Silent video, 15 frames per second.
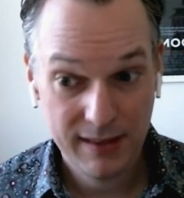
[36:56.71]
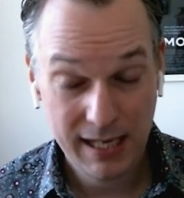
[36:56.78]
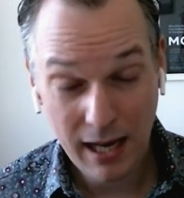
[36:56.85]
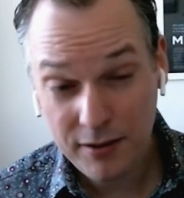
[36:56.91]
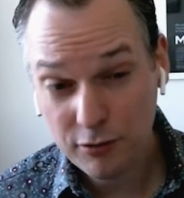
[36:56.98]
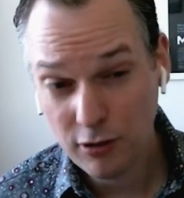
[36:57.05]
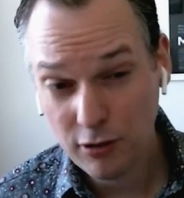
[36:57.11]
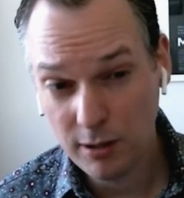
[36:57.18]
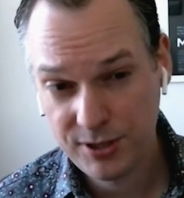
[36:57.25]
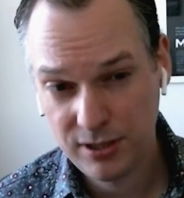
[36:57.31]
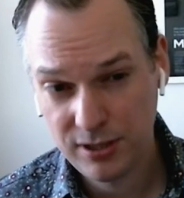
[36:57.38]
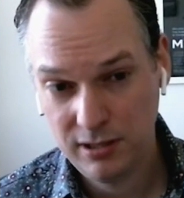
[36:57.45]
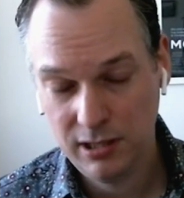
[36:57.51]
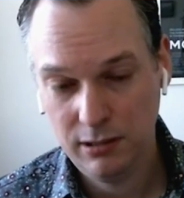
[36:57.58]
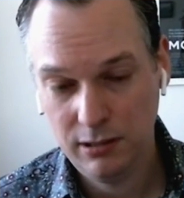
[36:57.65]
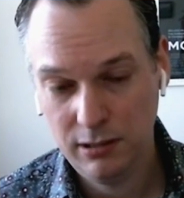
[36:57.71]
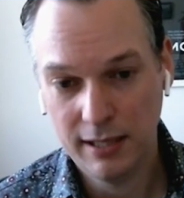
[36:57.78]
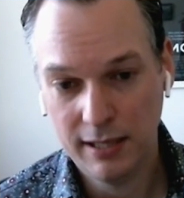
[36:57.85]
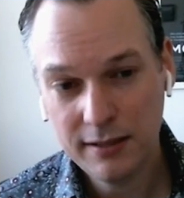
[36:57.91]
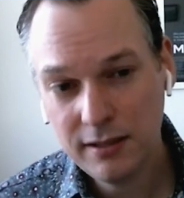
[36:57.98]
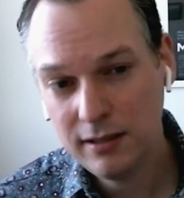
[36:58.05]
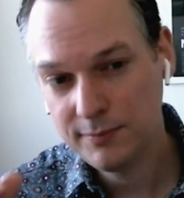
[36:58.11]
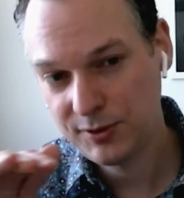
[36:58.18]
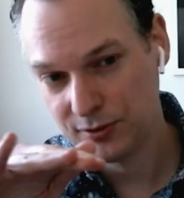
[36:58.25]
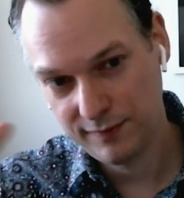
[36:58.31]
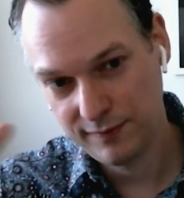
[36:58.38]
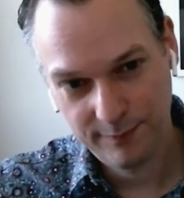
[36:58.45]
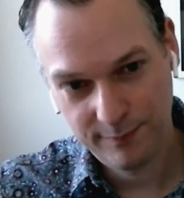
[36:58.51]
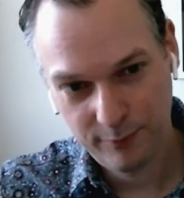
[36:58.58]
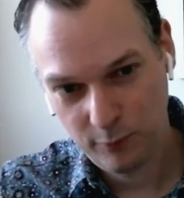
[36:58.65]
The other option another
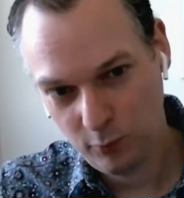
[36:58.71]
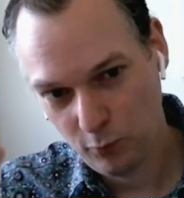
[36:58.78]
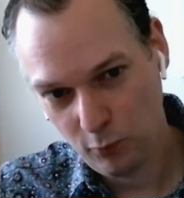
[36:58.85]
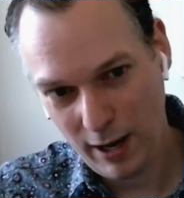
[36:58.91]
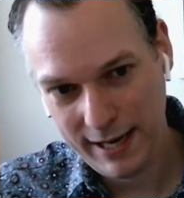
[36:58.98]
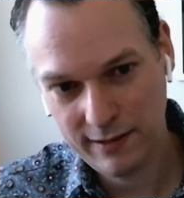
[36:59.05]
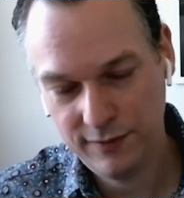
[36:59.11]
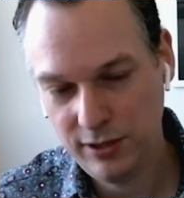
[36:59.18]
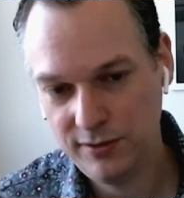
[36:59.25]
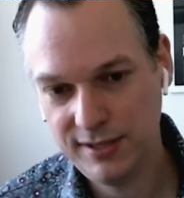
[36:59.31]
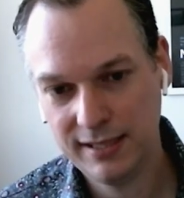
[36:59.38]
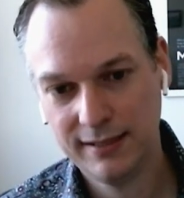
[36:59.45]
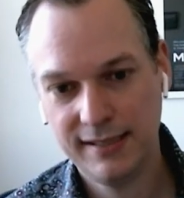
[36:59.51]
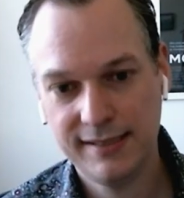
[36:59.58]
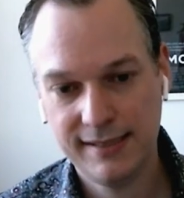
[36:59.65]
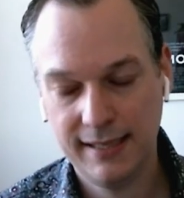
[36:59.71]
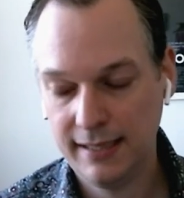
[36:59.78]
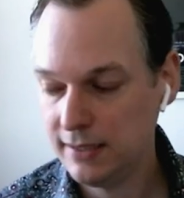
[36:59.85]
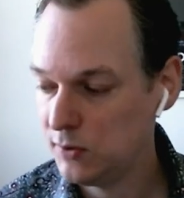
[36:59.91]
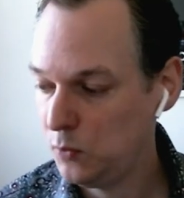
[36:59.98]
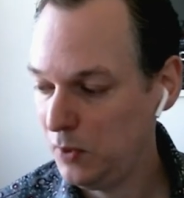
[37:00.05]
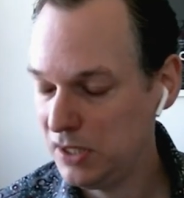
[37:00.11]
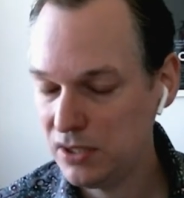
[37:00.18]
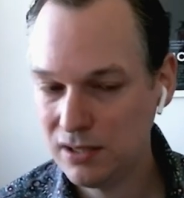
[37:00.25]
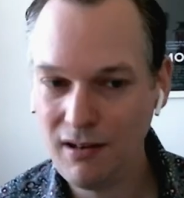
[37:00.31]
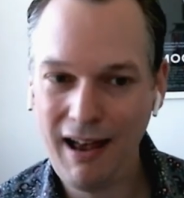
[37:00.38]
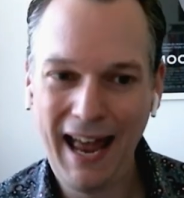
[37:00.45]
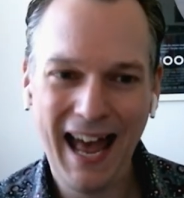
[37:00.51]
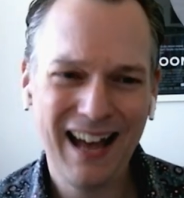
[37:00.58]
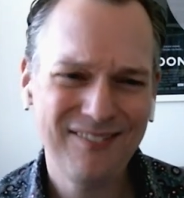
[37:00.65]
sort of way of using these things, which I